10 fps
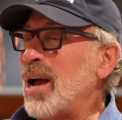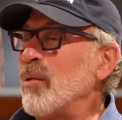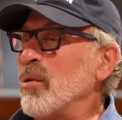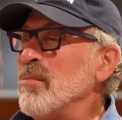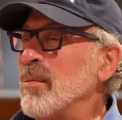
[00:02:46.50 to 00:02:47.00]

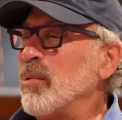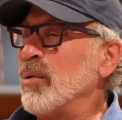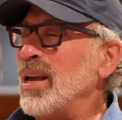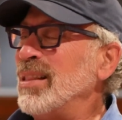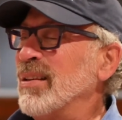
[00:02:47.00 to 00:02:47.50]
remember
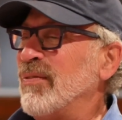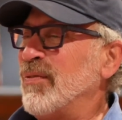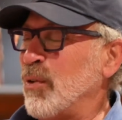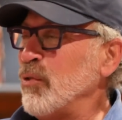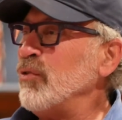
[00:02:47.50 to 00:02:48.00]
in the
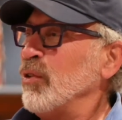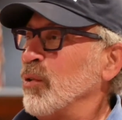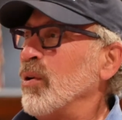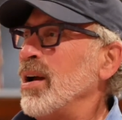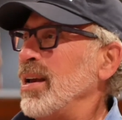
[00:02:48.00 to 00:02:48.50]
first
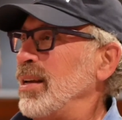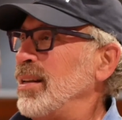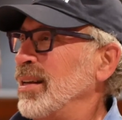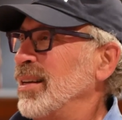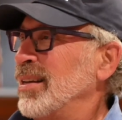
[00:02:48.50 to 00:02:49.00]
grade
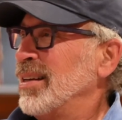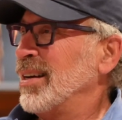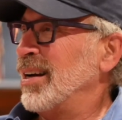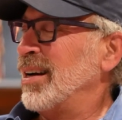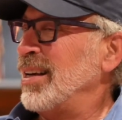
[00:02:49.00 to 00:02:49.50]

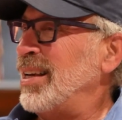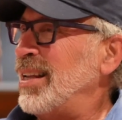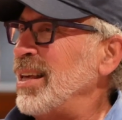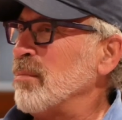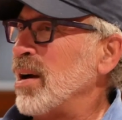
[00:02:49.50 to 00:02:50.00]

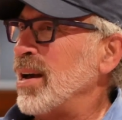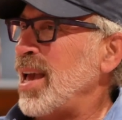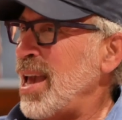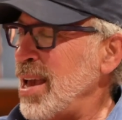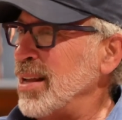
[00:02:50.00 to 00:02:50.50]
getting my
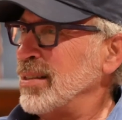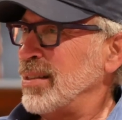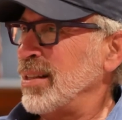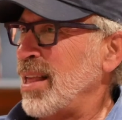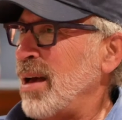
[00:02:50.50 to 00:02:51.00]
hand
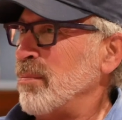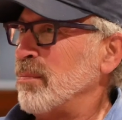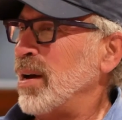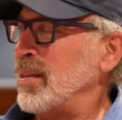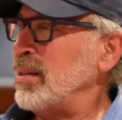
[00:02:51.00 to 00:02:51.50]
slapped
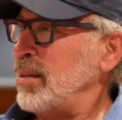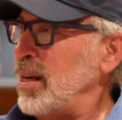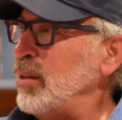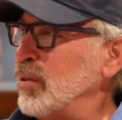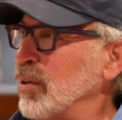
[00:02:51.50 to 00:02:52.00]
by the
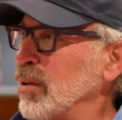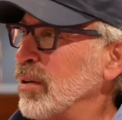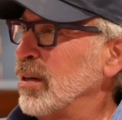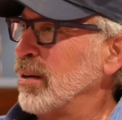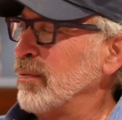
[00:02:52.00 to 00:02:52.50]
teacher
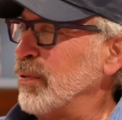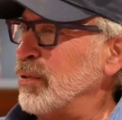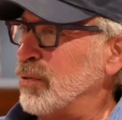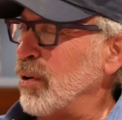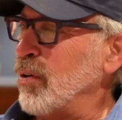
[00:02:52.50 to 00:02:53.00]
for
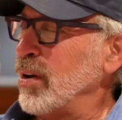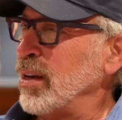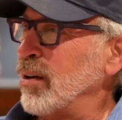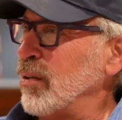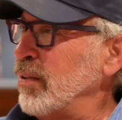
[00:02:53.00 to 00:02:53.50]

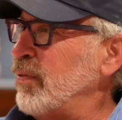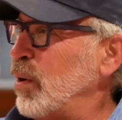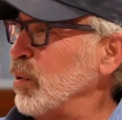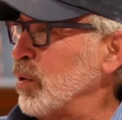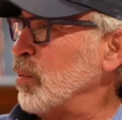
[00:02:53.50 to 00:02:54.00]
drawing on a
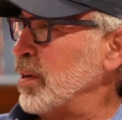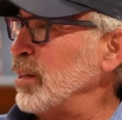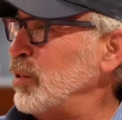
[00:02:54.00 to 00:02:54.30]
folder when I